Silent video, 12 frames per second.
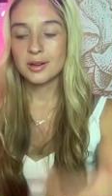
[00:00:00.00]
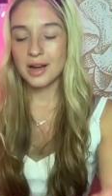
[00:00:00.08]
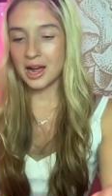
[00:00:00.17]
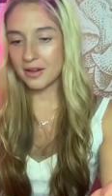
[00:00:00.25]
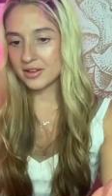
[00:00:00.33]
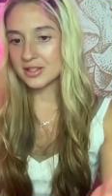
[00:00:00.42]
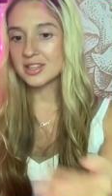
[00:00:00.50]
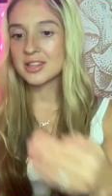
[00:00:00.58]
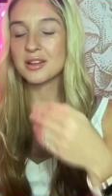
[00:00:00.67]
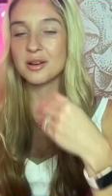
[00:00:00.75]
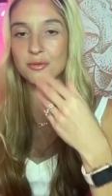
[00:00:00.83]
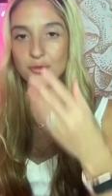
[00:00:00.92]
obviously
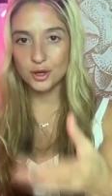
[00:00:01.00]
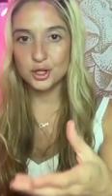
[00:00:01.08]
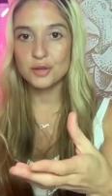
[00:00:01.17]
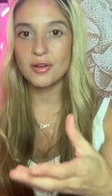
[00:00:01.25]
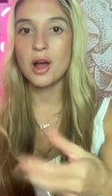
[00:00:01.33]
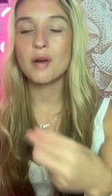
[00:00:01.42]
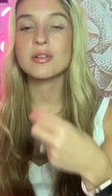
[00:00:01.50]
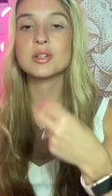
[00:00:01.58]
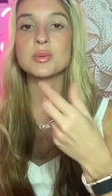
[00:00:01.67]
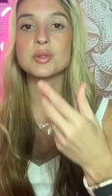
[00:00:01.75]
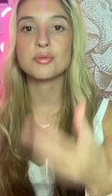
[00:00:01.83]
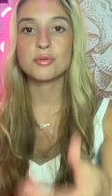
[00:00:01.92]
the footage of
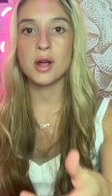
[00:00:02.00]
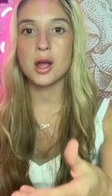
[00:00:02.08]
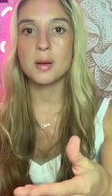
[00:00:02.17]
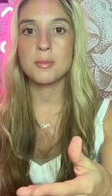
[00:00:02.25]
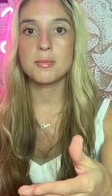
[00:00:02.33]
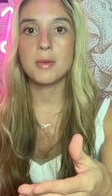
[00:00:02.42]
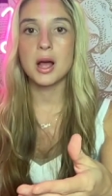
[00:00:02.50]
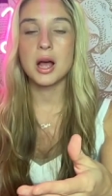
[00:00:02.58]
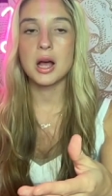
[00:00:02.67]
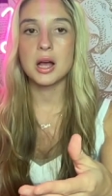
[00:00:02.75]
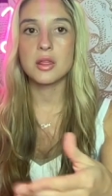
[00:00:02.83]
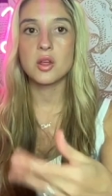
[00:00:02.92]
Elvis was from
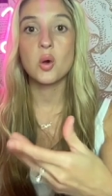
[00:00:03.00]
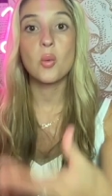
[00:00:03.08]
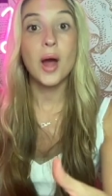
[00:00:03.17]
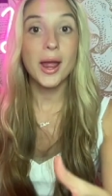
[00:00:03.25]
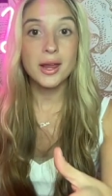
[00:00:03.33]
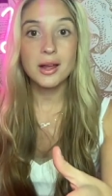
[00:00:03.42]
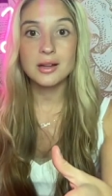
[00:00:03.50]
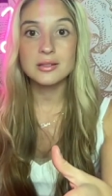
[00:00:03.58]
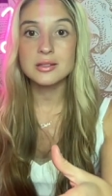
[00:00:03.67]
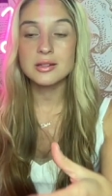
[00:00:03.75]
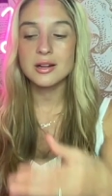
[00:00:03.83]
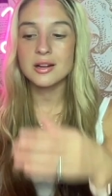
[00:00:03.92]
uh, the Hawaii
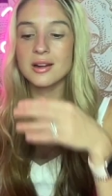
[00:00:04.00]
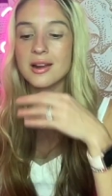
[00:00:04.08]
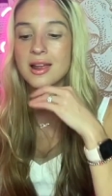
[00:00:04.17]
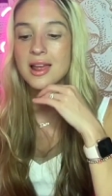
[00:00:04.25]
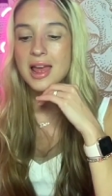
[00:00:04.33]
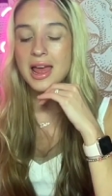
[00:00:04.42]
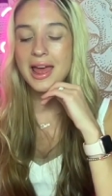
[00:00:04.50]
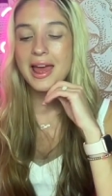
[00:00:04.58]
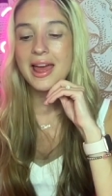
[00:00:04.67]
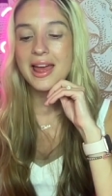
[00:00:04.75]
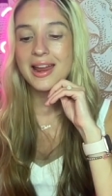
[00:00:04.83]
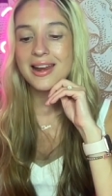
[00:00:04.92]
concert,
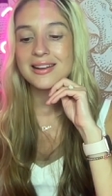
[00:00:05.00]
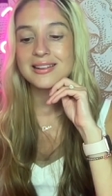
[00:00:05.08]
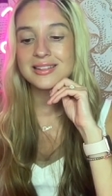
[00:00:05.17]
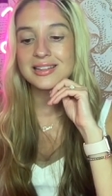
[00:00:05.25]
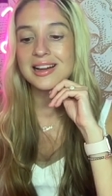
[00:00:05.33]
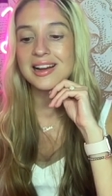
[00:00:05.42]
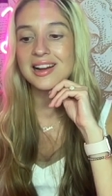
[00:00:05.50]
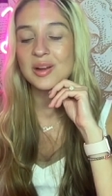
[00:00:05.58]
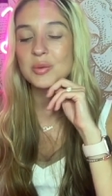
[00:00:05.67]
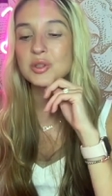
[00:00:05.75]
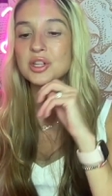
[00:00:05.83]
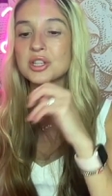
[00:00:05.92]
and uh,
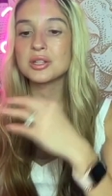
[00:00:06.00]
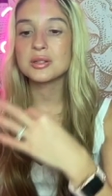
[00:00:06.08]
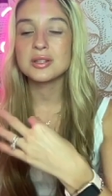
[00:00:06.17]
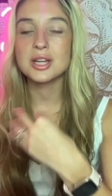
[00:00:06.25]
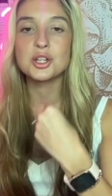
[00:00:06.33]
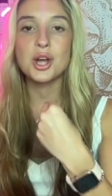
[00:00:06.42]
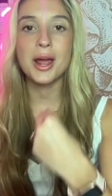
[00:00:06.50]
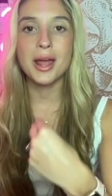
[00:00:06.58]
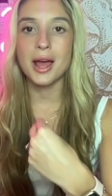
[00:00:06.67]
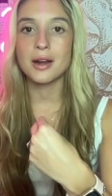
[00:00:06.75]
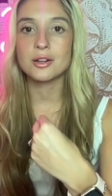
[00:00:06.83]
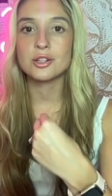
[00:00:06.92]
it was just such high
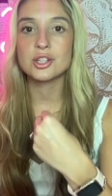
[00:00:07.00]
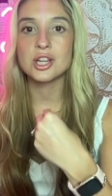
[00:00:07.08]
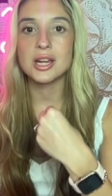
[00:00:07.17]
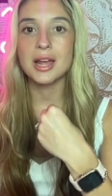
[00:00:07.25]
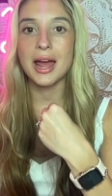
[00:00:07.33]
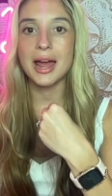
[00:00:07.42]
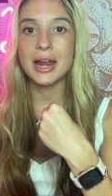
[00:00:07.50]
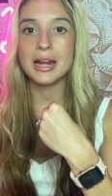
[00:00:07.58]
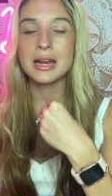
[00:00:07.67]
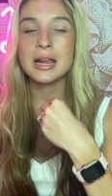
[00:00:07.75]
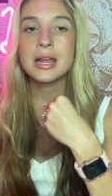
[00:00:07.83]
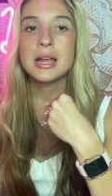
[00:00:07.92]
energy,
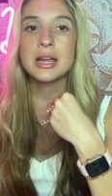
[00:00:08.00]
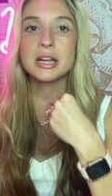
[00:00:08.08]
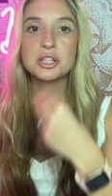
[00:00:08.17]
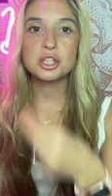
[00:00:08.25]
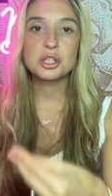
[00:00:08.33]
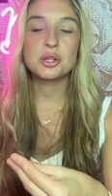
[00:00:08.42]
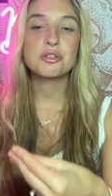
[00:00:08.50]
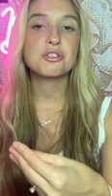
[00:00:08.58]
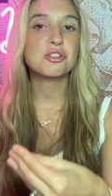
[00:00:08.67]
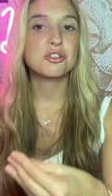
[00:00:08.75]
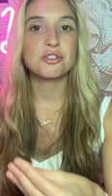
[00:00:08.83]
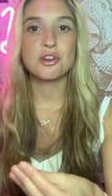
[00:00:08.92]
and it just goes
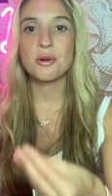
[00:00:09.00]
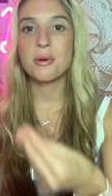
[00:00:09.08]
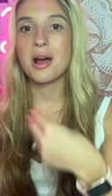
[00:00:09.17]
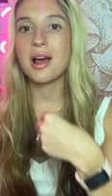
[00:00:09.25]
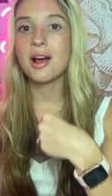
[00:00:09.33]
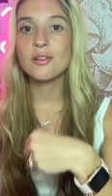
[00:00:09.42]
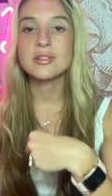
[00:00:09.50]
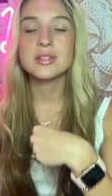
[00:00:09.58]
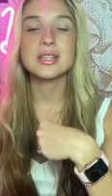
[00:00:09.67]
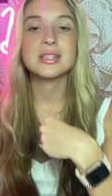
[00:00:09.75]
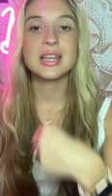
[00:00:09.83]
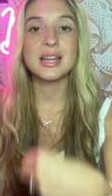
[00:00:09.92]
to show
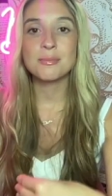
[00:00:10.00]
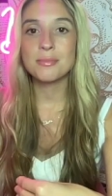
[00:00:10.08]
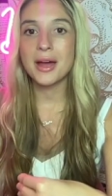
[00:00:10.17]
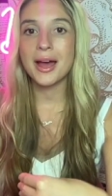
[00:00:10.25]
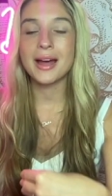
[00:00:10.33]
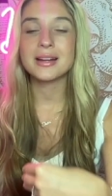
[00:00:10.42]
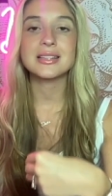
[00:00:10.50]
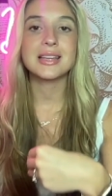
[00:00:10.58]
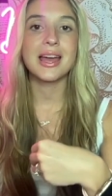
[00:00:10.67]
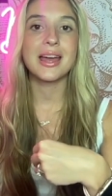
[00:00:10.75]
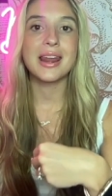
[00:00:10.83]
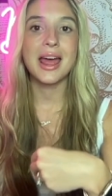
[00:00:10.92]
Elvis's impact
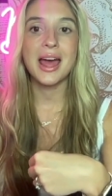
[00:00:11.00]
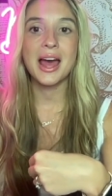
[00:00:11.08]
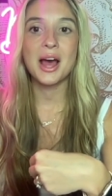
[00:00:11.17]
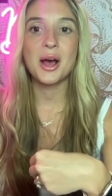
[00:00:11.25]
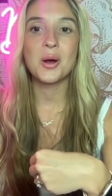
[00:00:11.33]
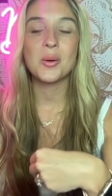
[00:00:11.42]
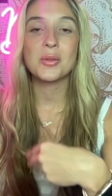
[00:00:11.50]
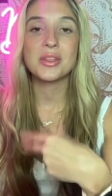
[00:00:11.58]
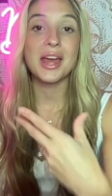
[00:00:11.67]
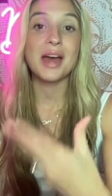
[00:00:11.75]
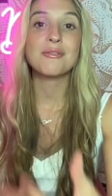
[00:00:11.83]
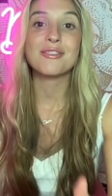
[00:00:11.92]
and how
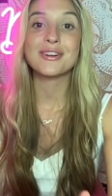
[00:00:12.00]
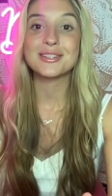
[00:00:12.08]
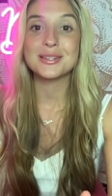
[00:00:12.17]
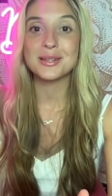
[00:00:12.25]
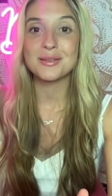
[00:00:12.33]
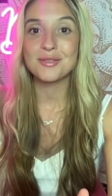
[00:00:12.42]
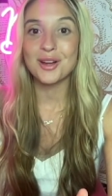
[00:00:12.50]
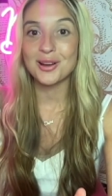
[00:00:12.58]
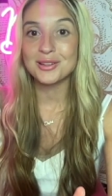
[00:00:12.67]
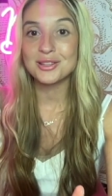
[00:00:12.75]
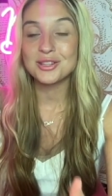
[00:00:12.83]
the efforts that they've gone